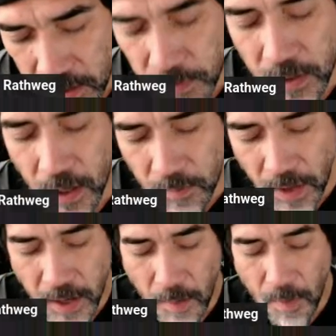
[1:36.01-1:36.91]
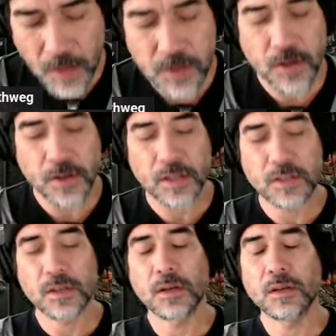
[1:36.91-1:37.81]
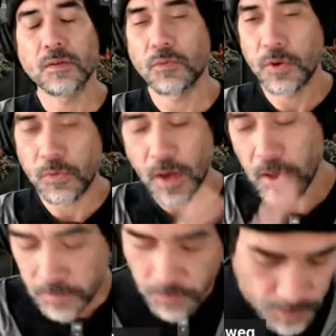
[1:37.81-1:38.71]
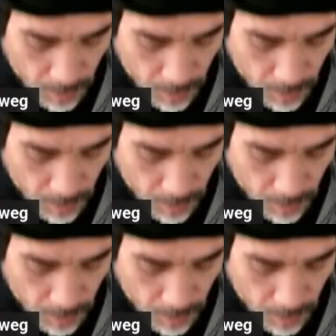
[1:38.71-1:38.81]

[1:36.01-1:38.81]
become like a monster, and it's a rewrite from top